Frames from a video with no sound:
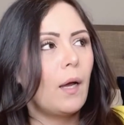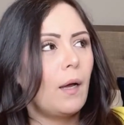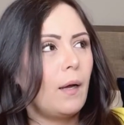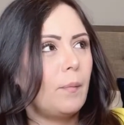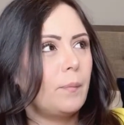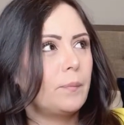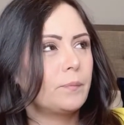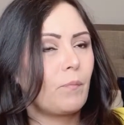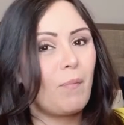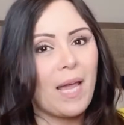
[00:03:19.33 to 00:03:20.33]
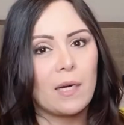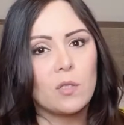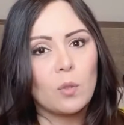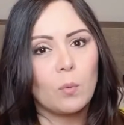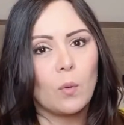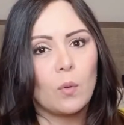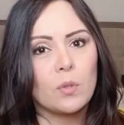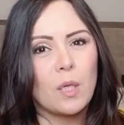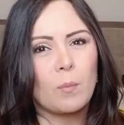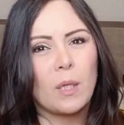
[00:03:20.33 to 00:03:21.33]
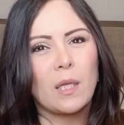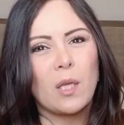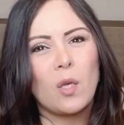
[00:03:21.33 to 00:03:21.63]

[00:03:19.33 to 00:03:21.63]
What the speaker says: manageable, something that